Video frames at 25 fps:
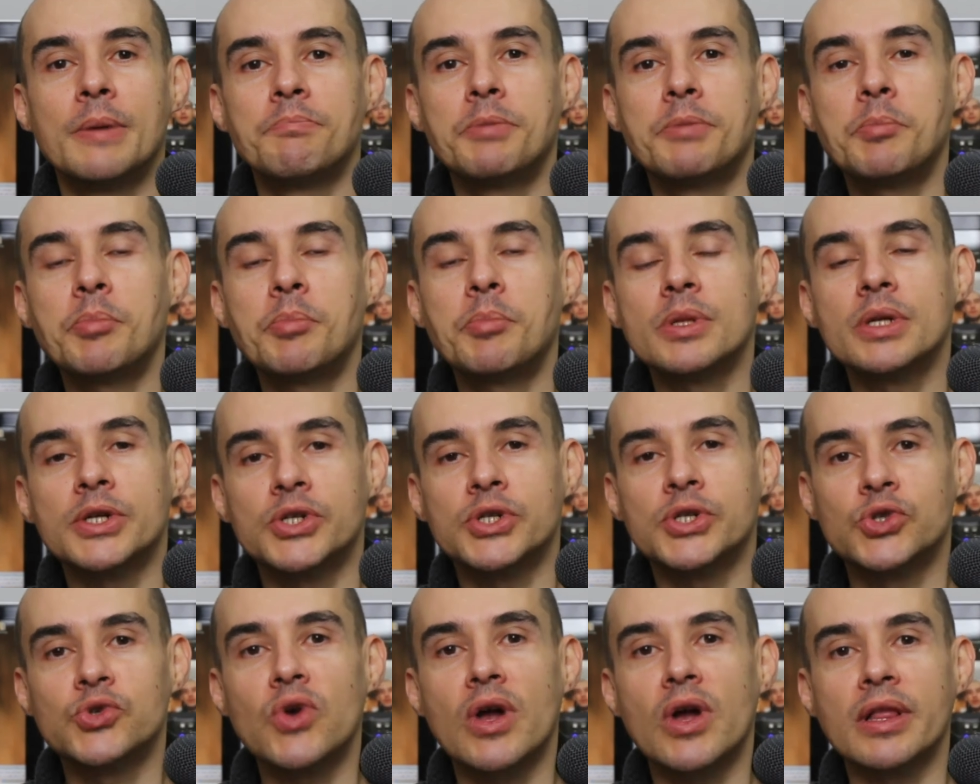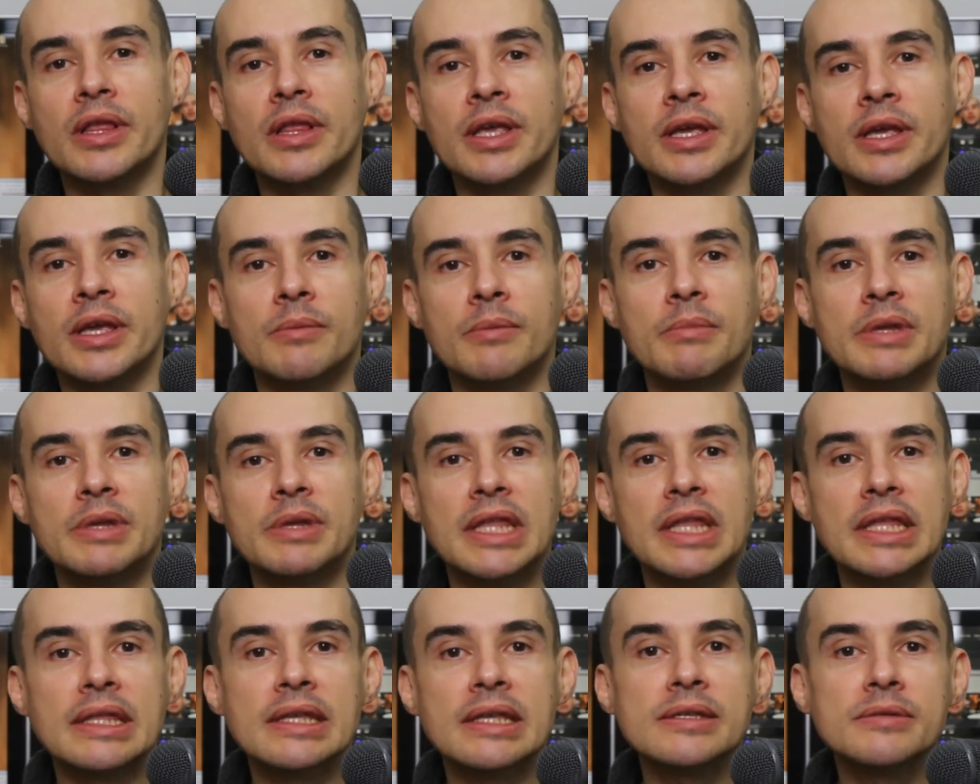people are struggling, but
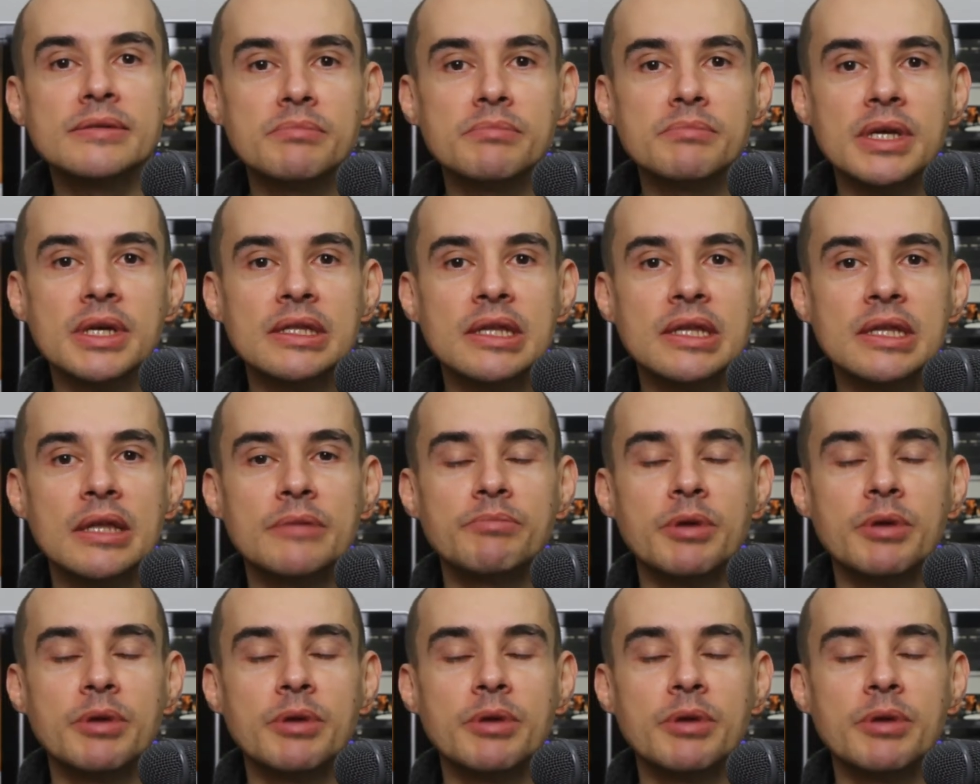that doesn't mean that